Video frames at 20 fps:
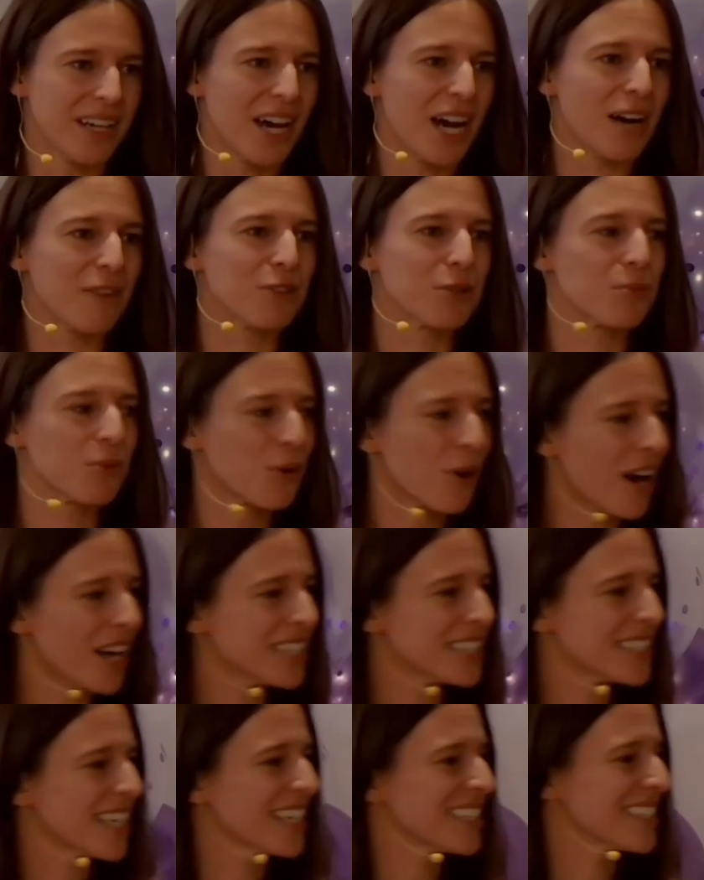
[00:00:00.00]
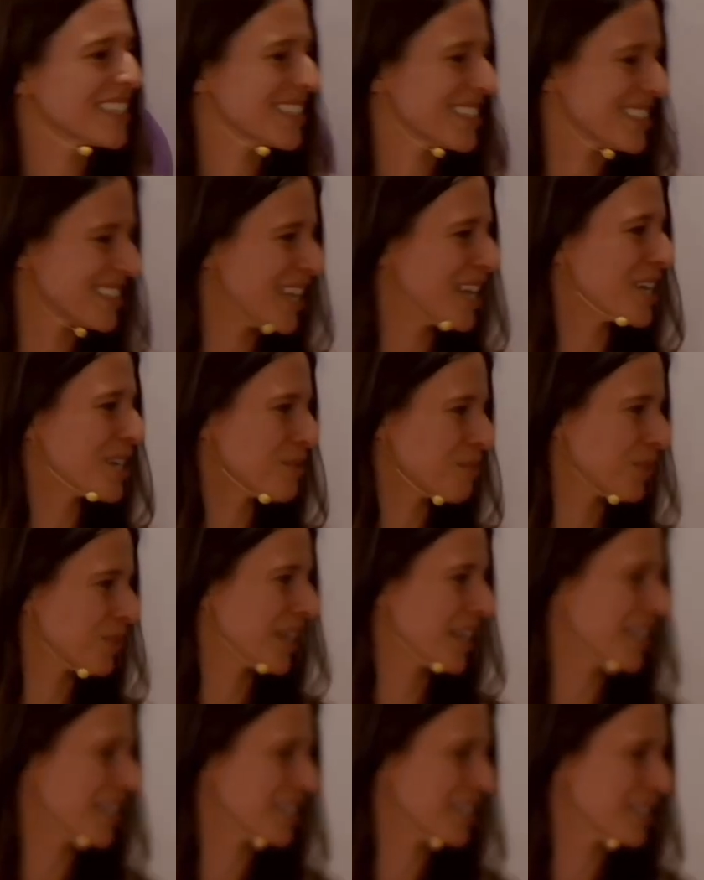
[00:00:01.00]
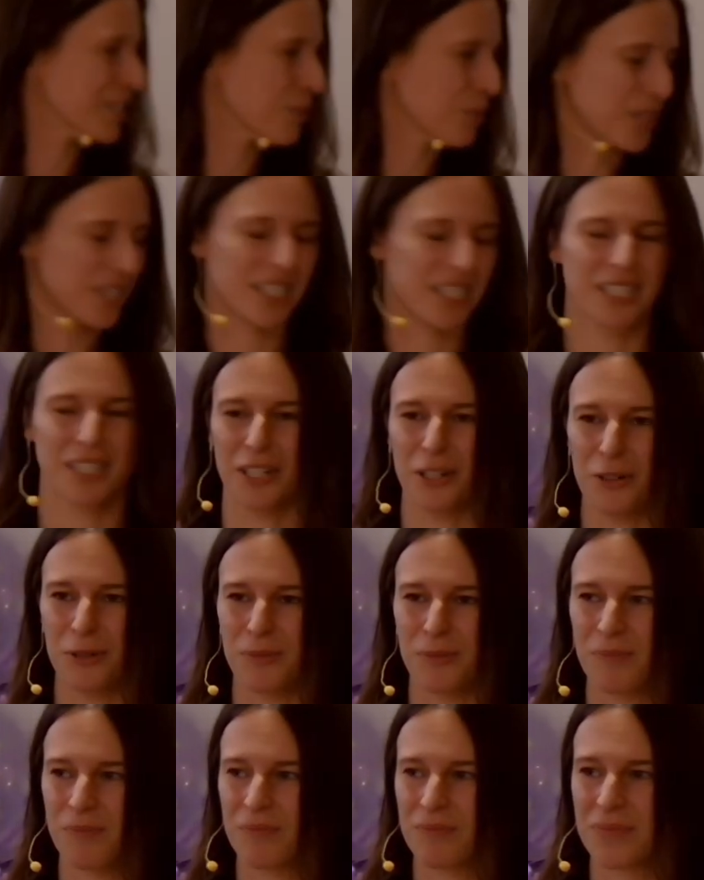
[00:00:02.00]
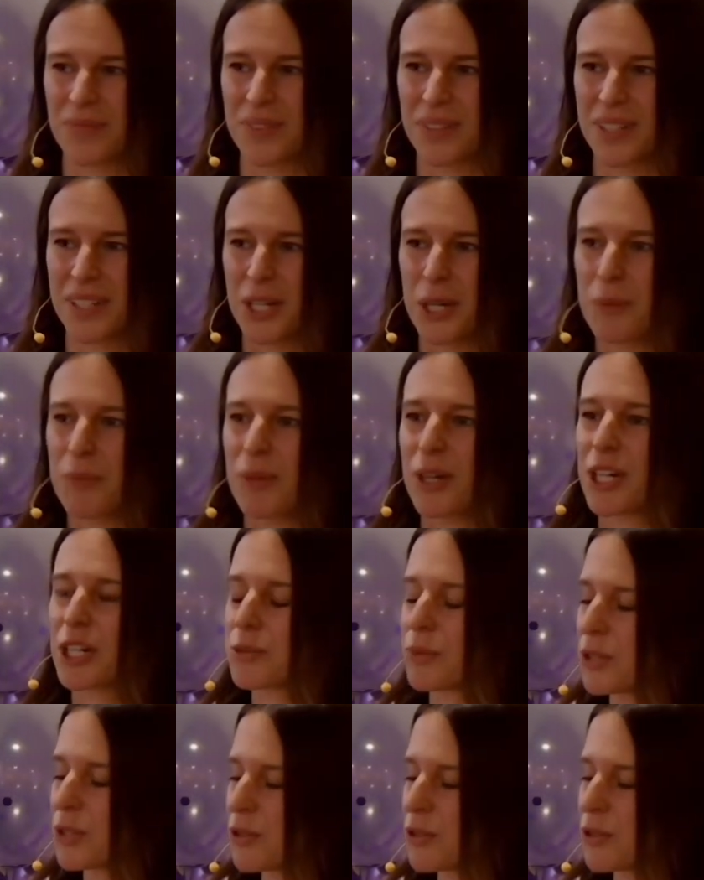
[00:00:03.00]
of the process that is taking place within you. Because when you